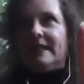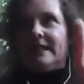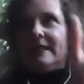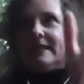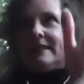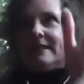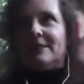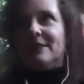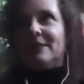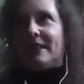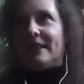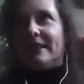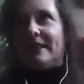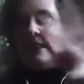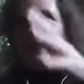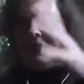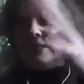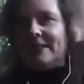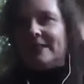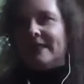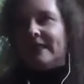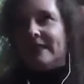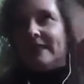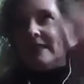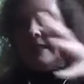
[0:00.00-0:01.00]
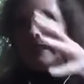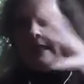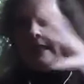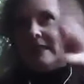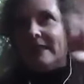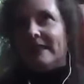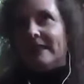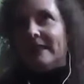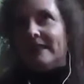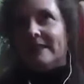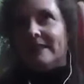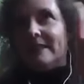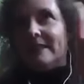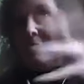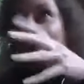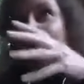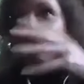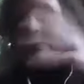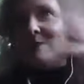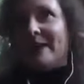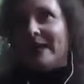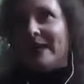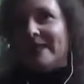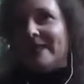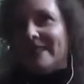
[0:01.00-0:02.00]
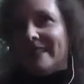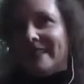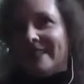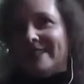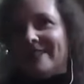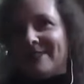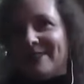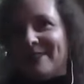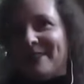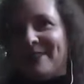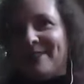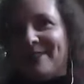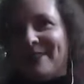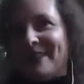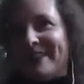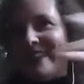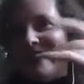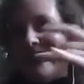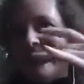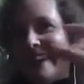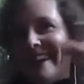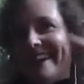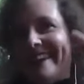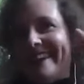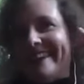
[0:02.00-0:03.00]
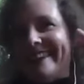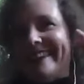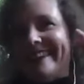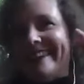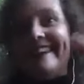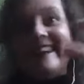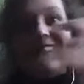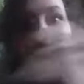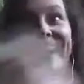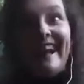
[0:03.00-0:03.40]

and I'll, and i say, send me a message or something like that.